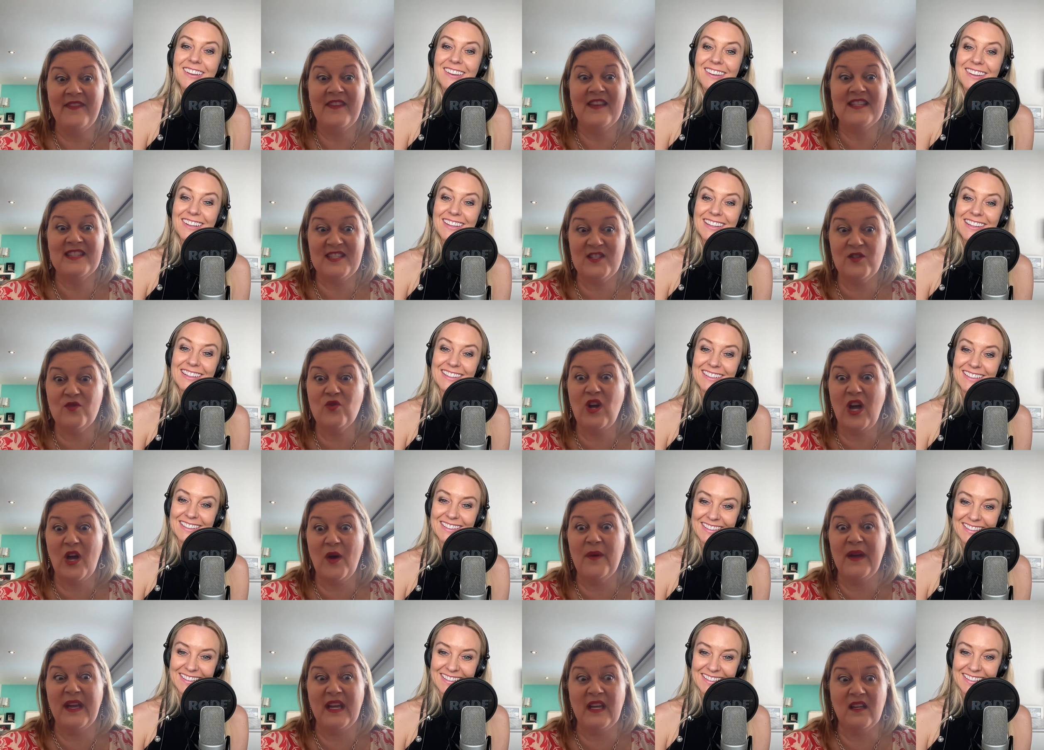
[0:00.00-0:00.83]
Speaker 1: still
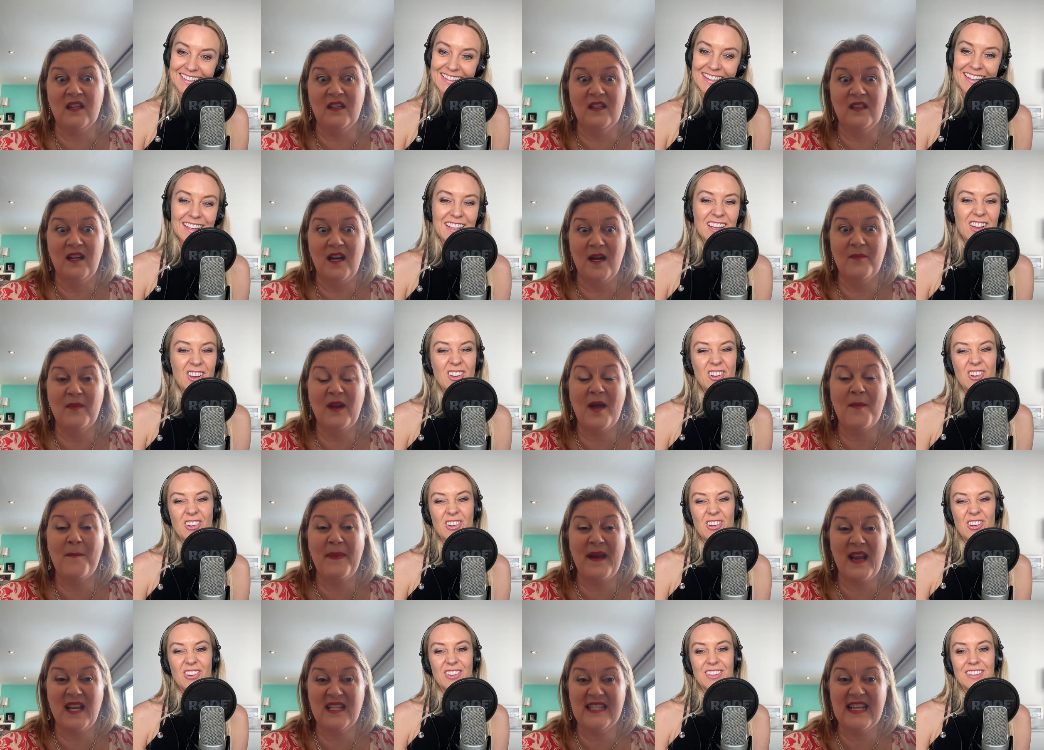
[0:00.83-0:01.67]
going. I'm like,
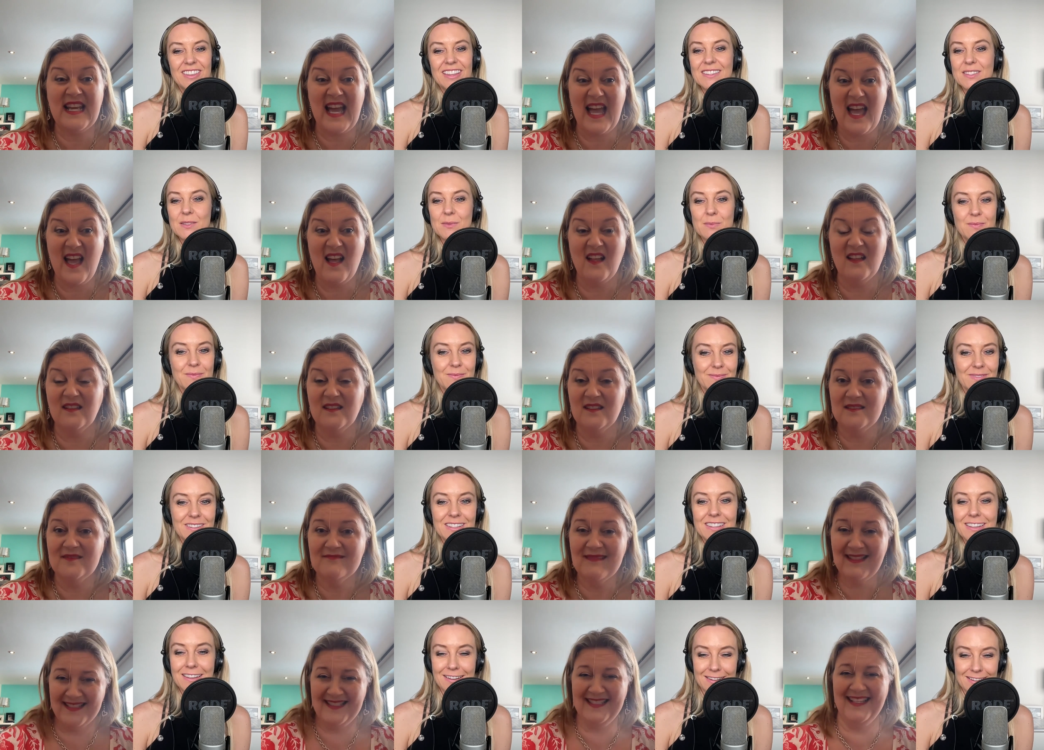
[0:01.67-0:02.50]
oh, bloody that's, hell.
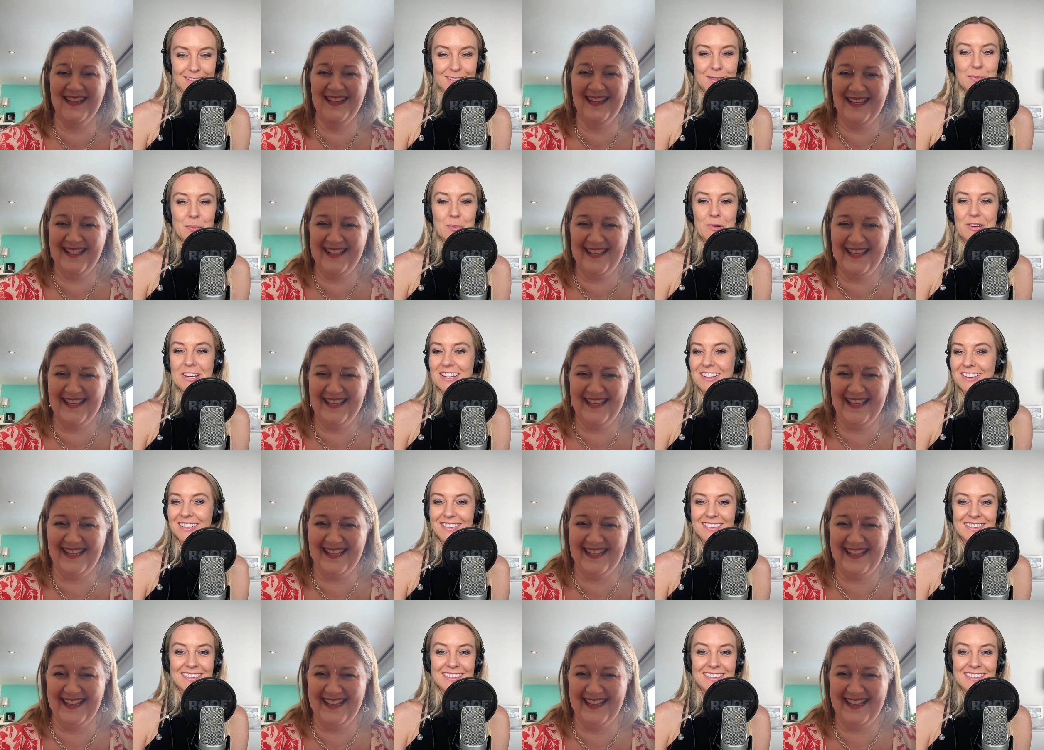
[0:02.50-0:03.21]
That's
Speaker 2: brilliant.